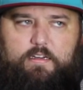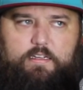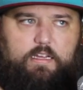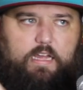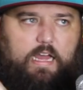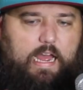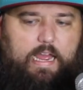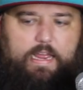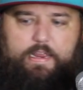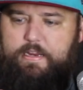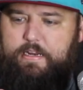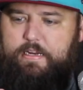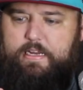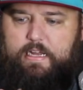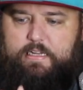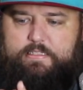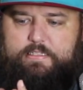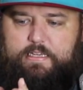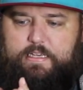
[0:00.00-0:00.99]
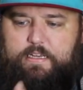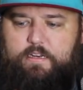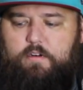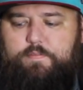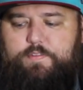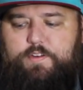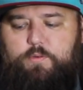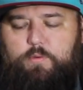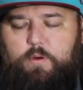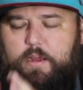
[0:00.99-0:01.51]
I got to
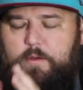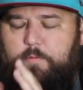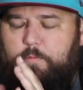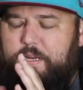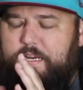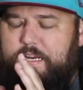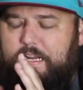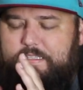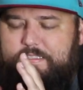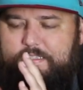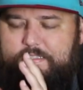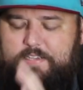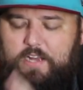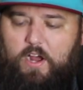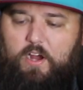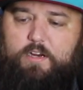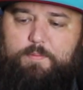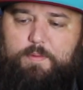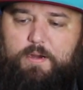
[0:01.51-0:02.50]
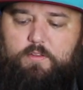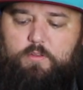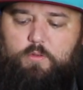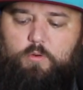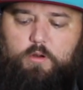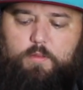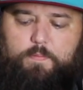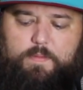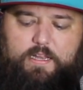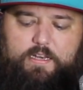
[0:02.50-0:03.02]
interview Ryan. We got to talk about
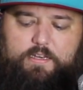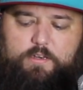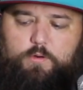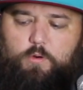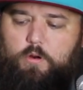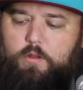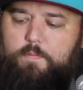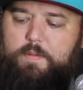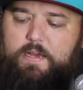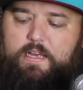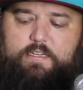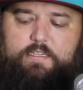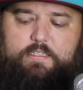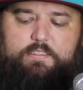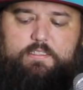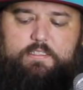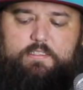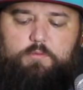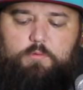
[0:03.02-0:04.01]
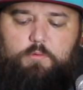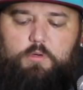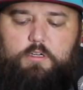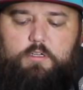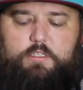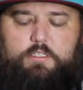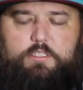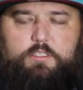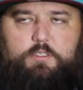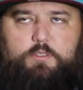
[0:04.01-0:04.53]
North Bend. North Bend is this
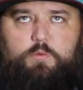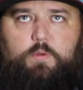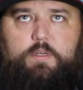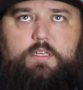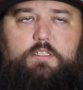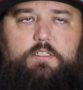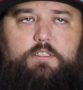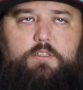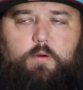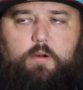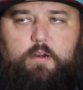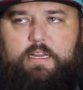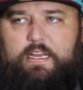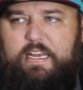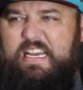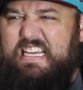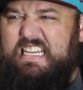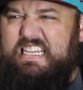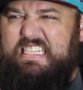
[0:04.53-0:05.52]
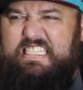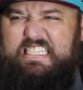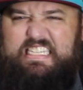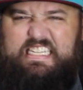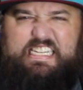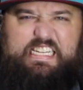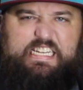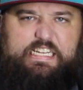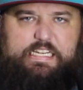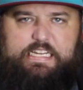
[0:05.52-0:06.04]
really sweet story.
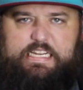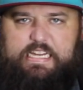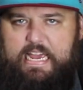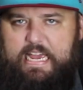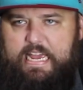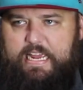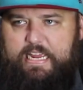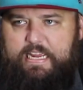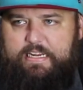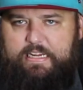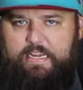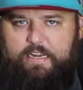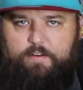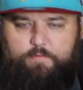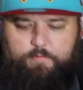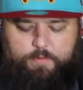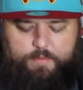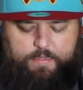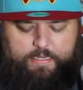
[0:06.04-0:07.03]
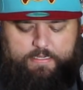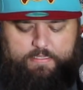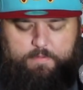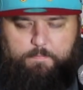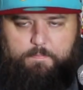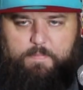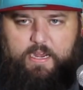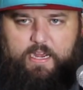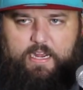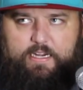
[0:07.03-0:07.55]
DEA, kind of with like the
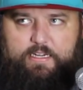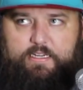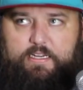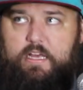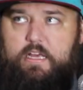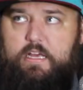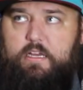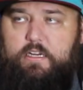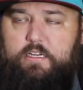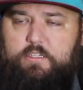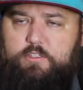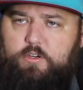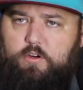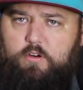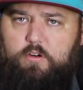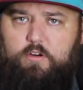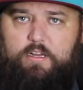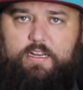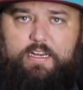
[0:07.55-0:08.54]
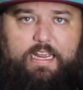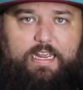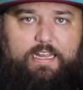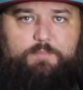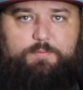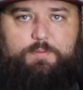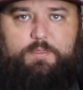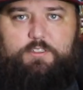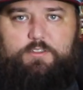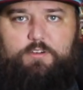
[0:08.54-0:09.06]
mind control
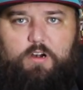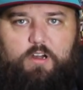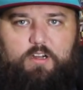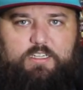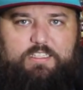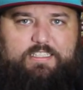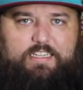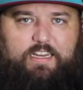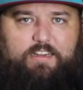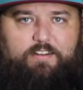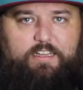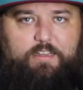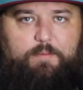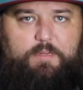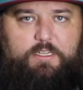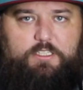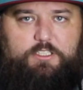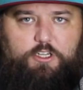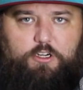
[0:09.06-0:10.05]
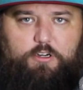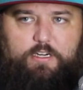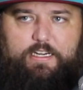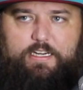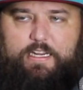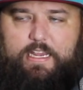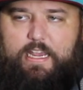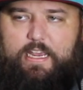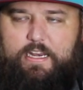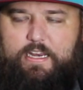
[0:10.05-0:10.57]
enhancement drugs, kind of like a Manchurian
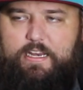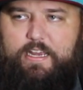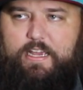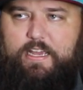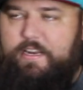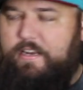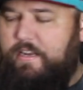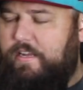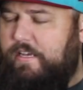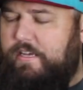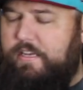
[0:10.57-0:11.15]
Candidate.